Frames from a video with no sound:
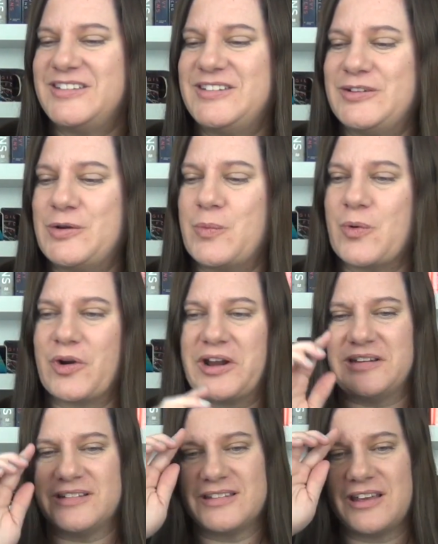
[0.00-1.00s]
to
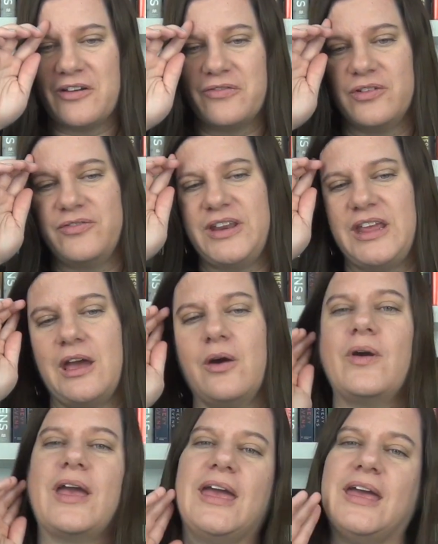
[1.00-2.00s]
warrant a full
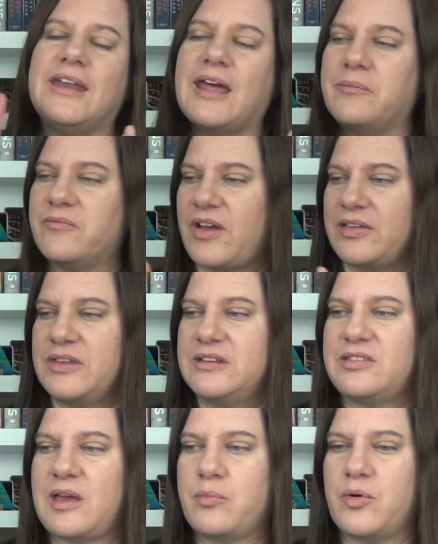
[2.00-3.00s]
video, and I'm finally
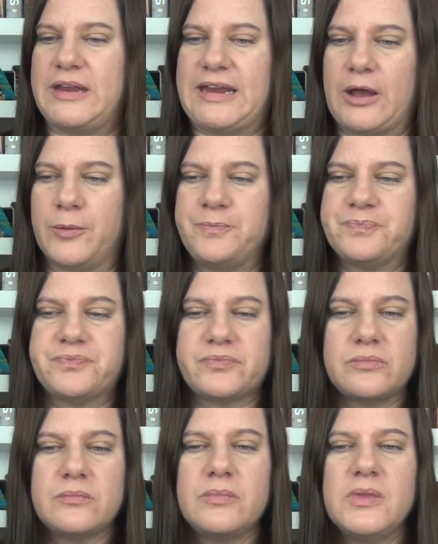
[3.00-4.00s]
to that point now.
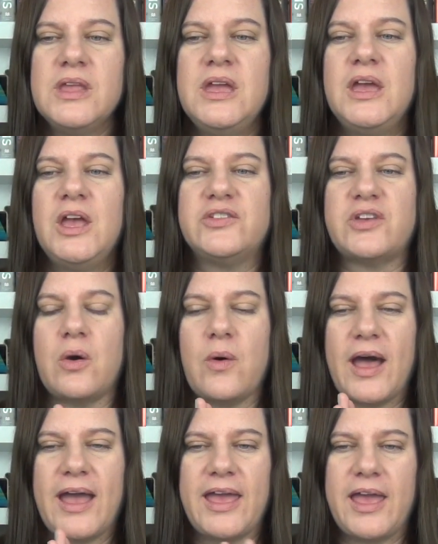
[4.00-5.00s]
So
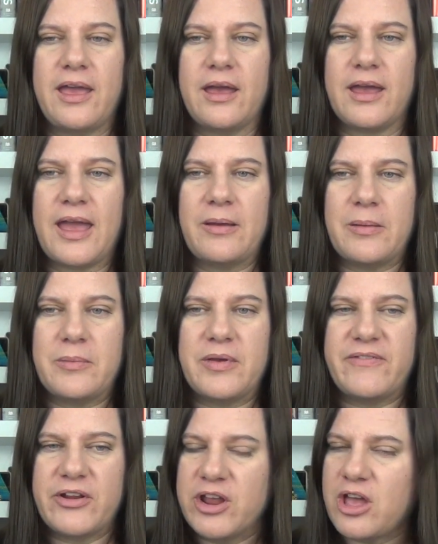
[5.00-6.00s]
I
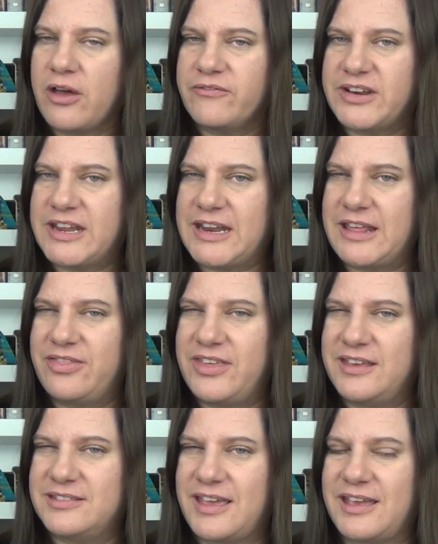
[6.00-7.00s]
am very confident in
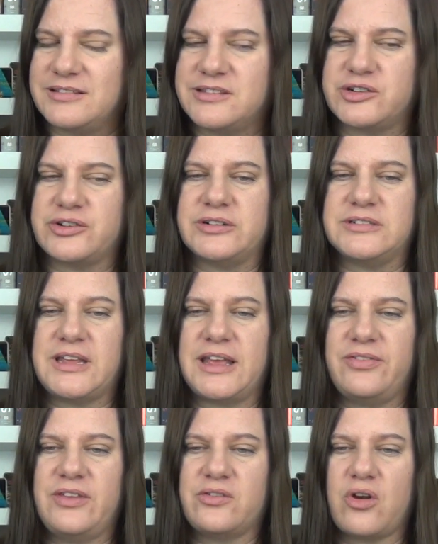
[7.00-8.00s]
these answers,
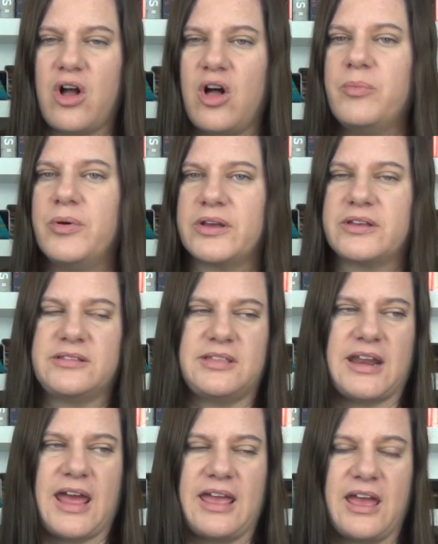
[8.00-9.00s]
and these are all books
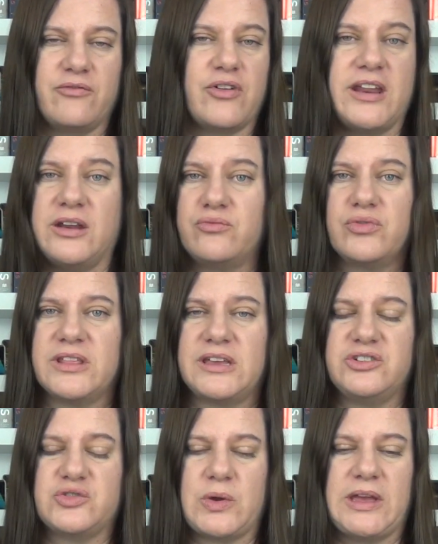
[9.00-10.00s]
that I have read and really
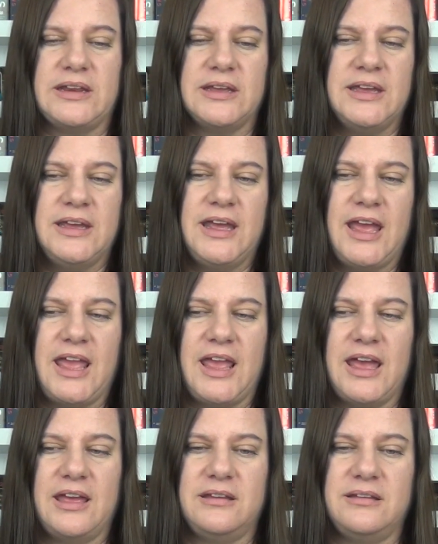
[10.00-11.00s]
enjoyed.
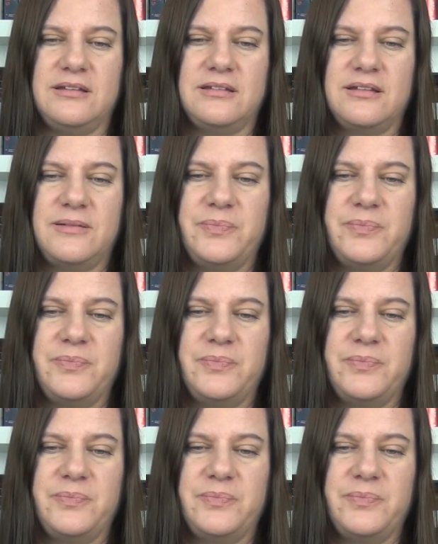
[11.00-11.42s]
And